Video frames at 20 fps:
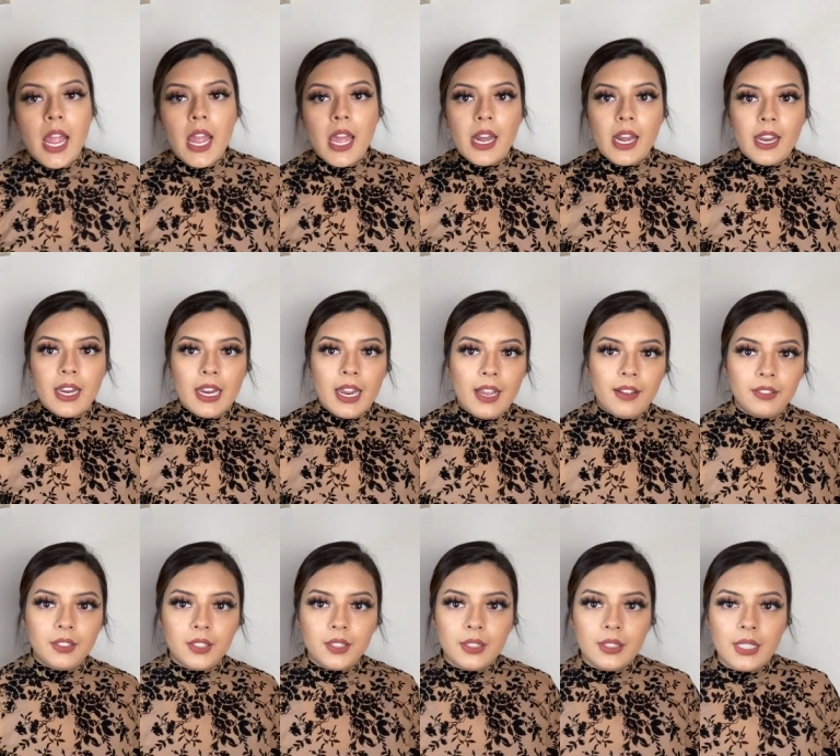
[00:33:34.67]
and I
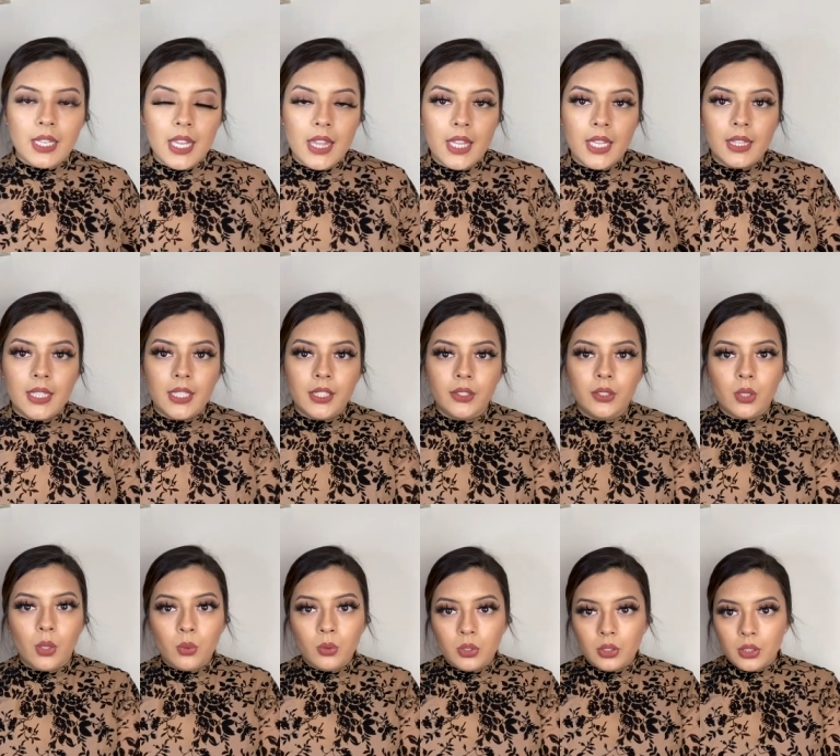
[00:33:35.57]
have to say that they
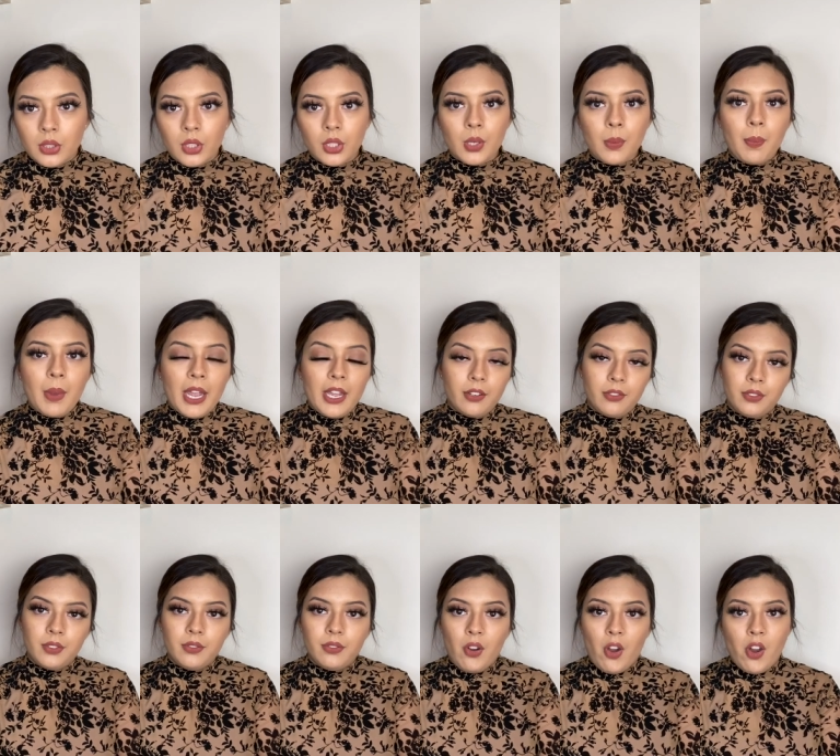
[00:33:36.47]
don't look bad
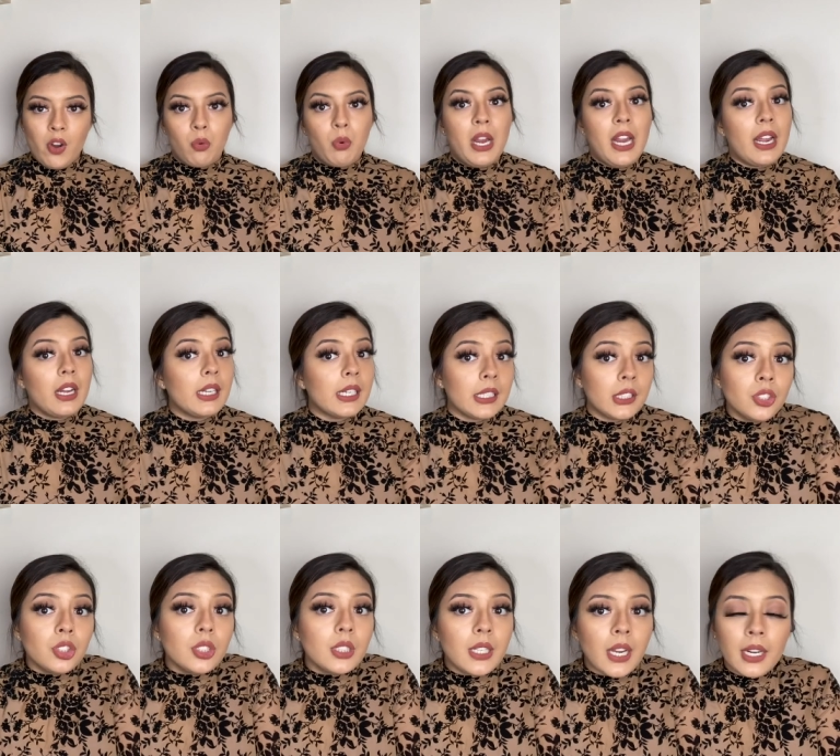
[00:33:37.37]
from far away. I
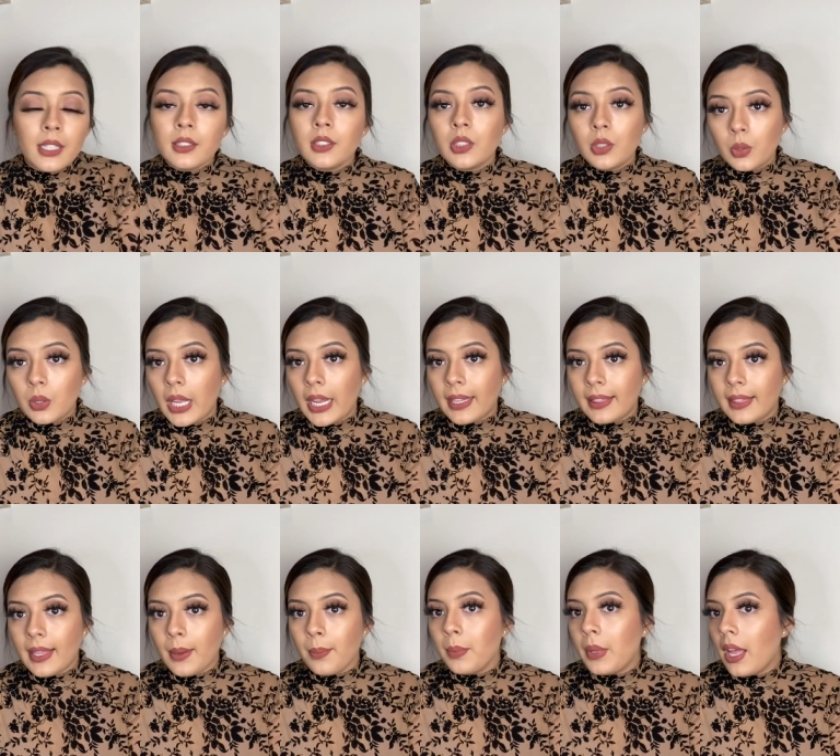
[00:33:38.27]
actually kind of do like
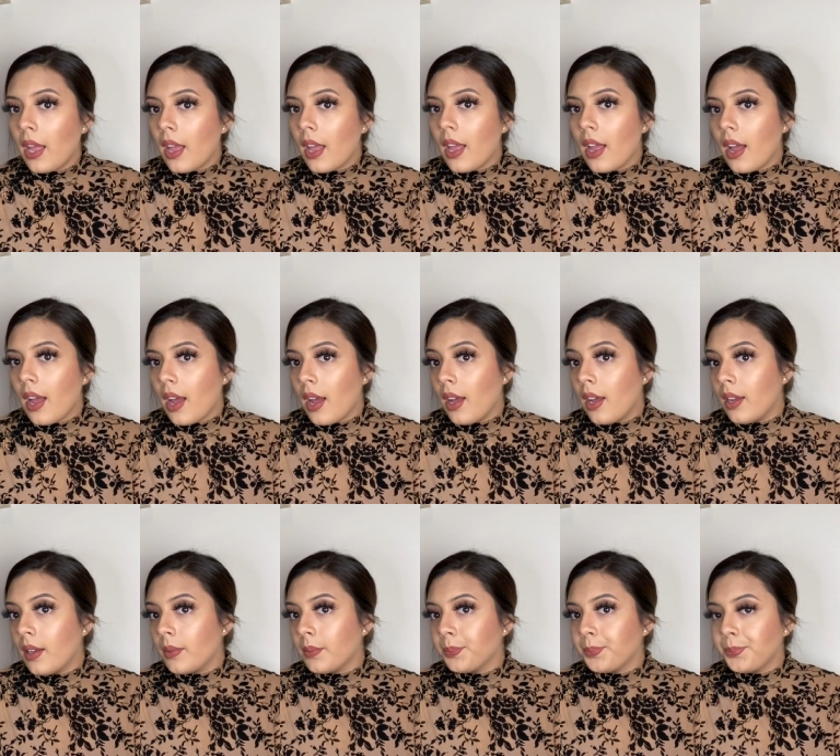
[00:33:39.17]
them.
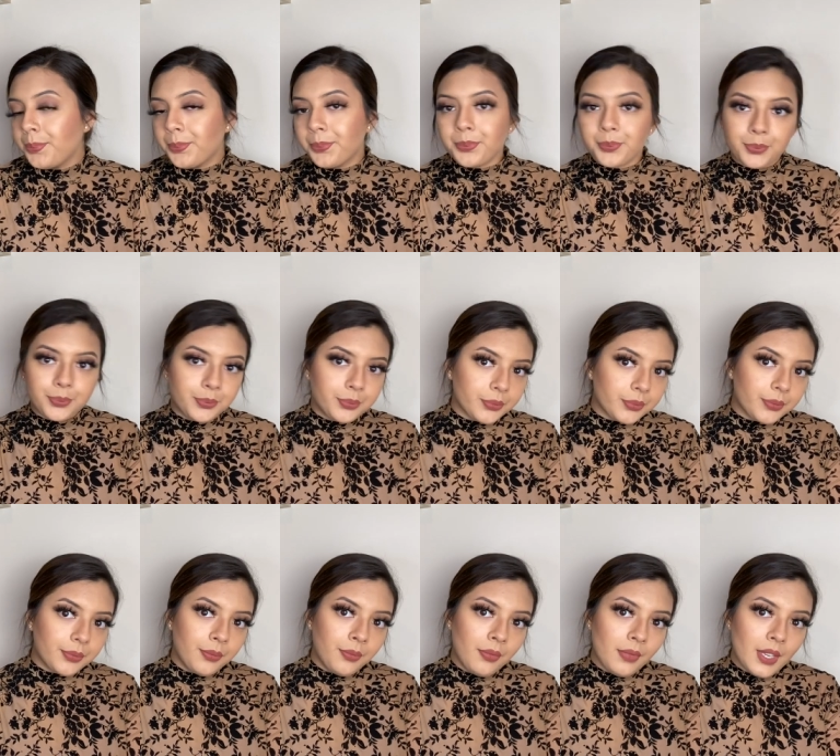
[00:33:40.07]
Um,
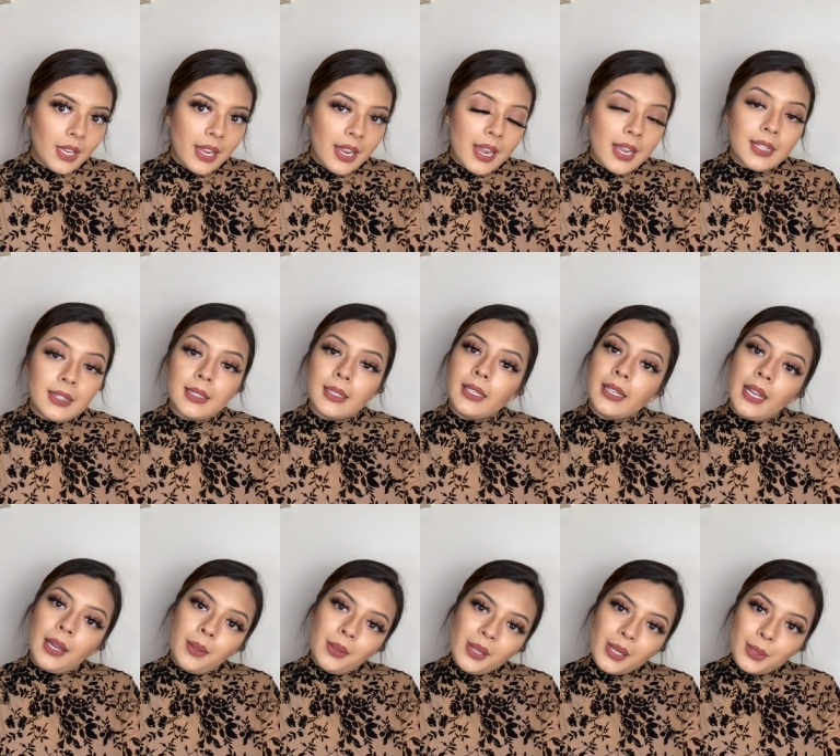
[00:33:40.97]
I
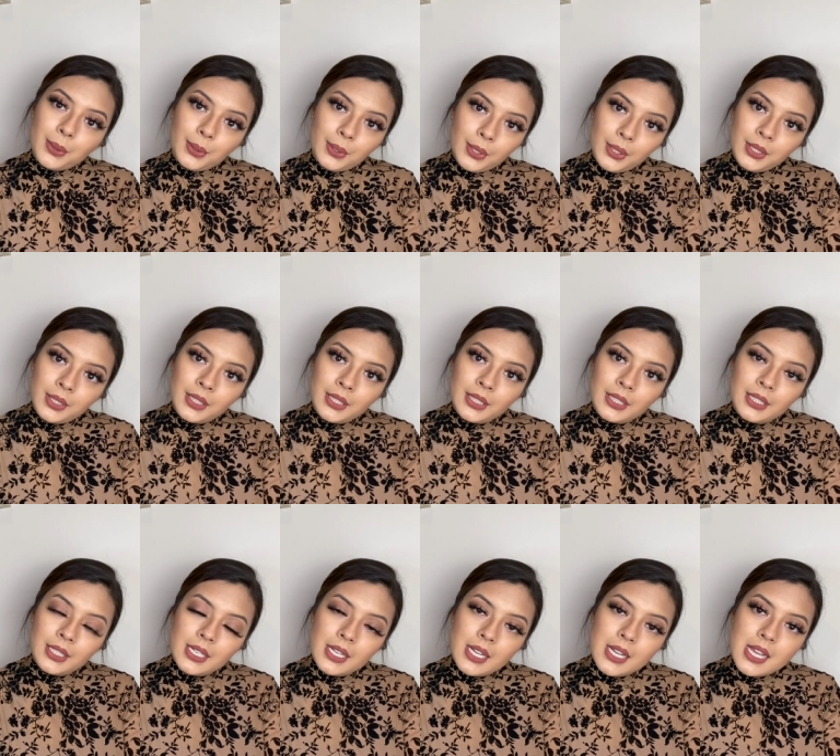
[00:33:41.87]
like how they look,
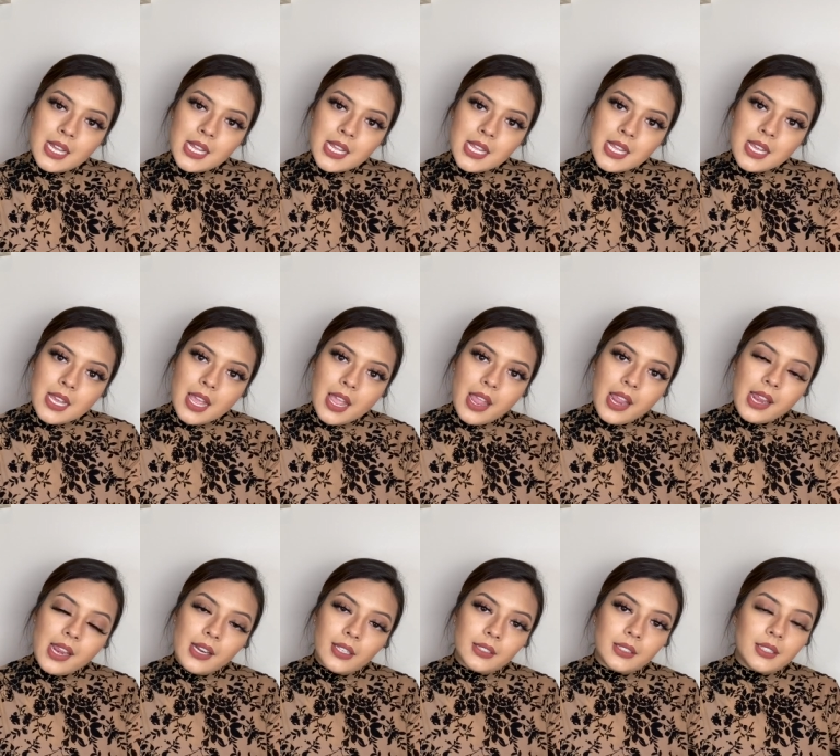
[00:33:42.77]

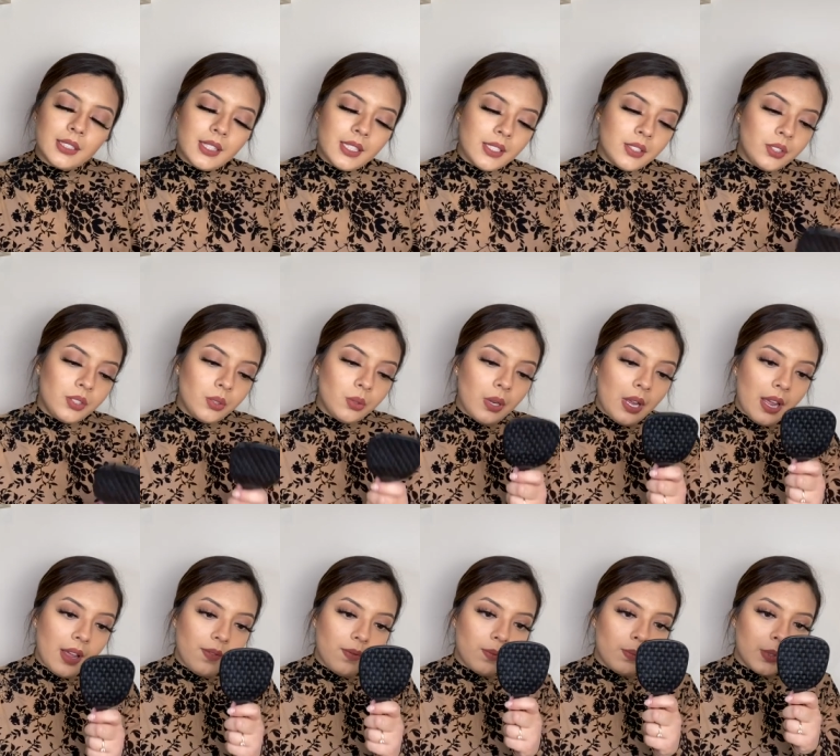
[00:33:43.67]
and these do
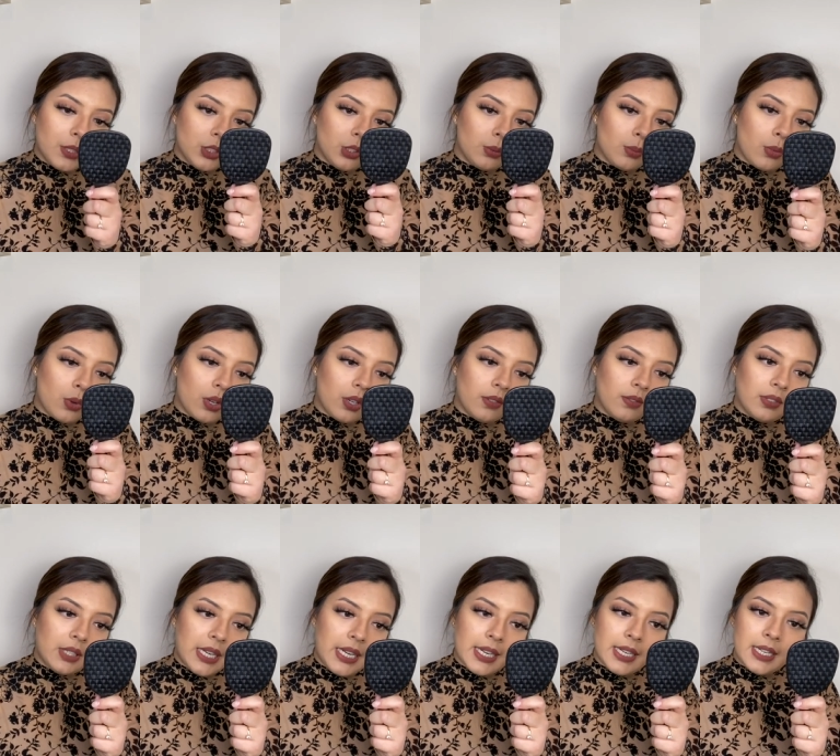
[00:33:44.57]
have much more of
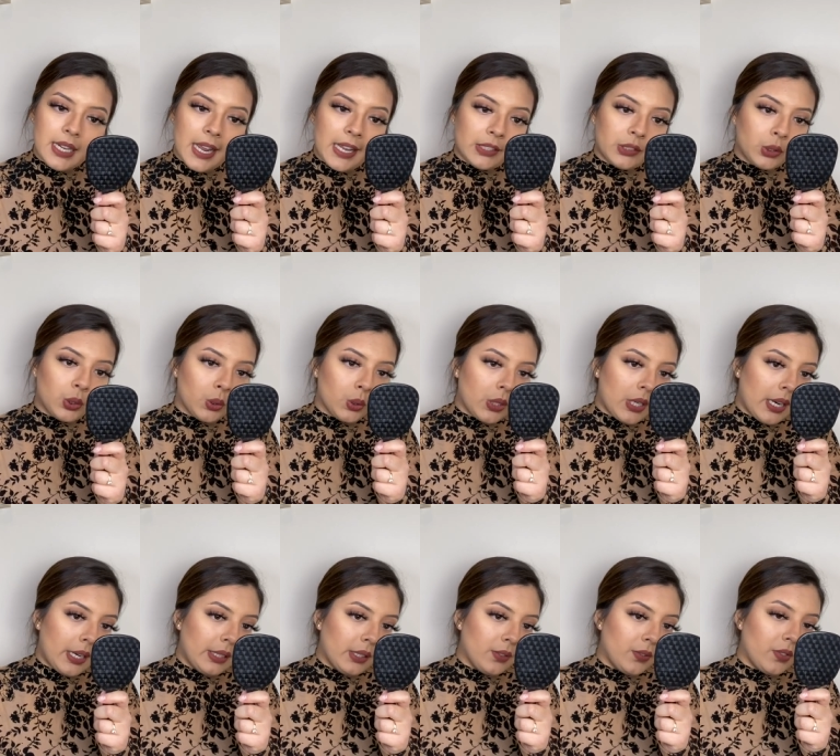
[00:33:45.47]
a natural
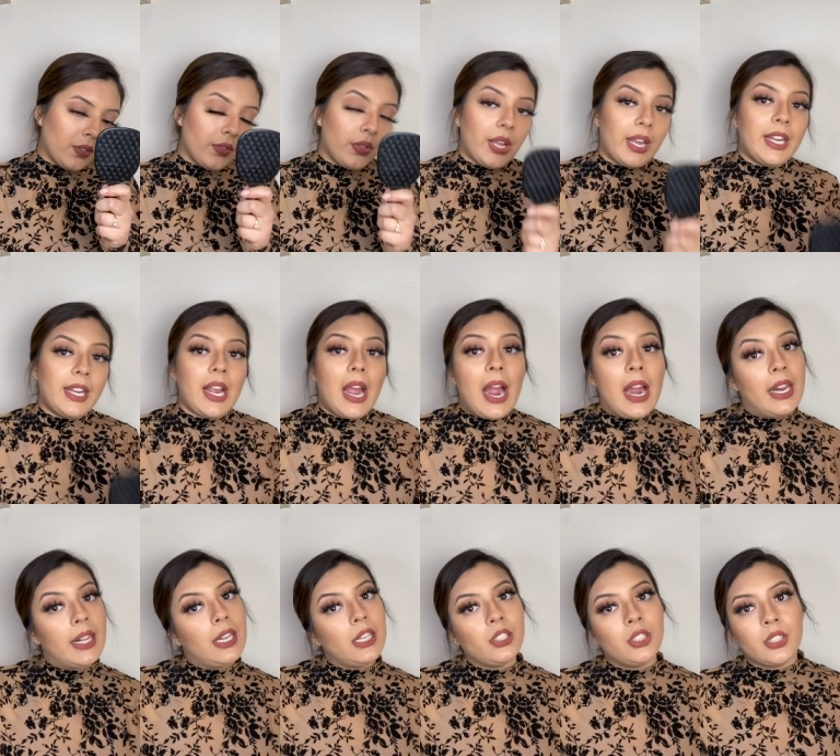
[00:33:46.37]
kind of like
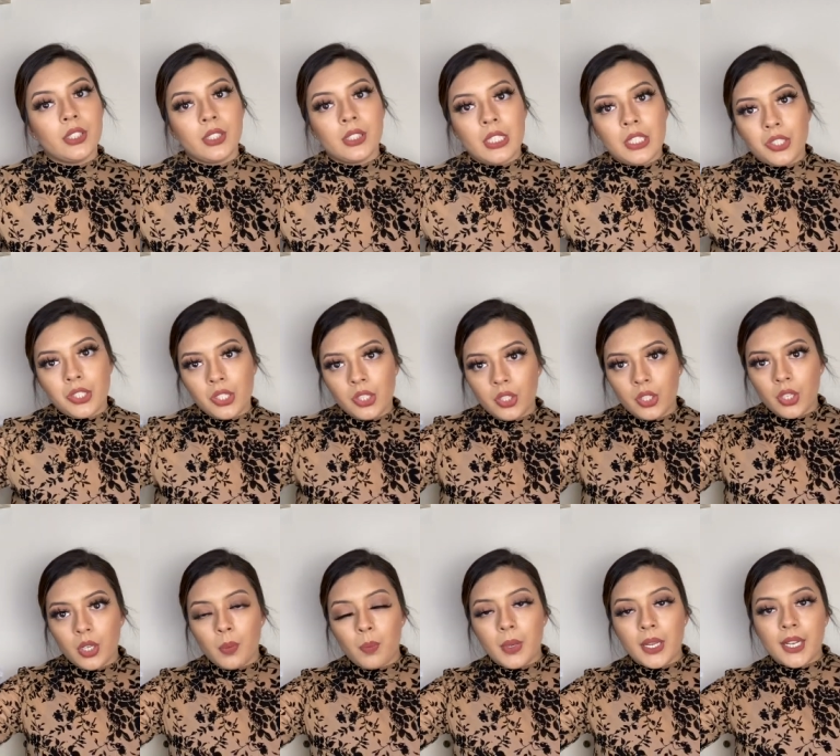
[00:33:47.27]
eyelash extension
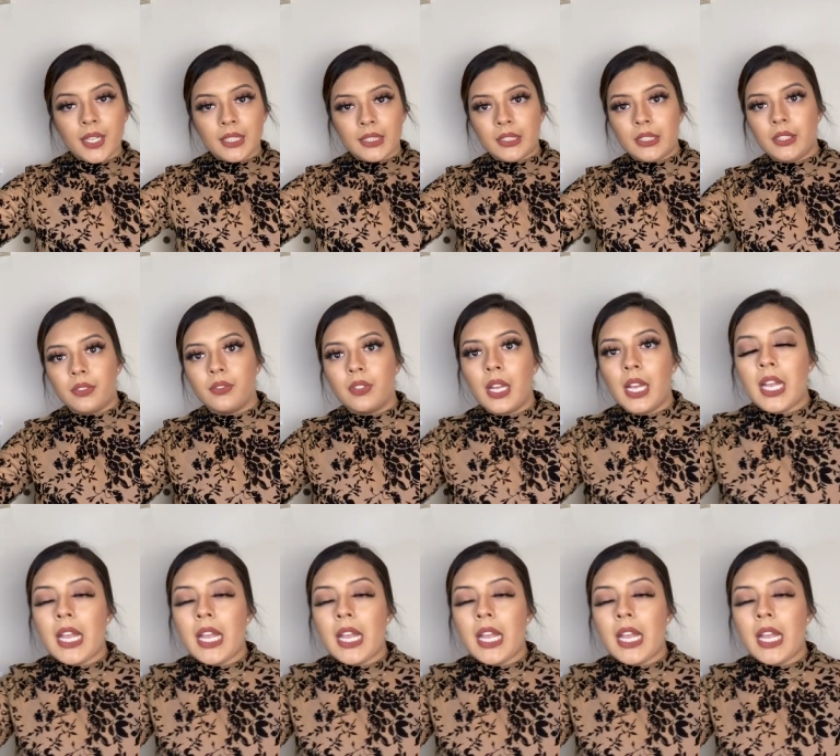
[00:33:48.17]
look because of